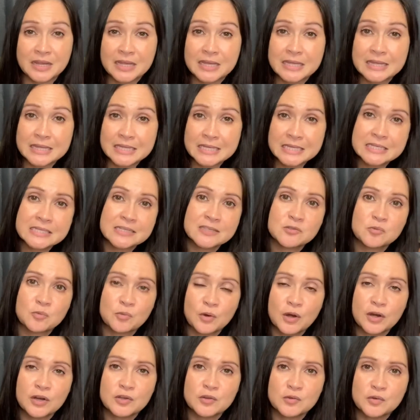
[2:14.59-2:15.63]
and this is
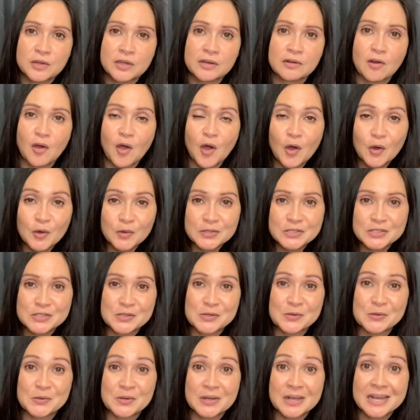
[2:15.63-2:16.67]
where you can
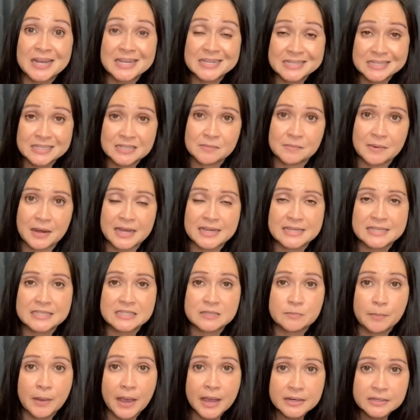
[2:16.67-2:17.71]
also customize
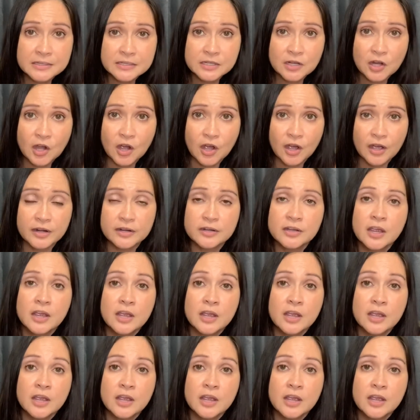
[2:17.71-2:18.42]
depending on,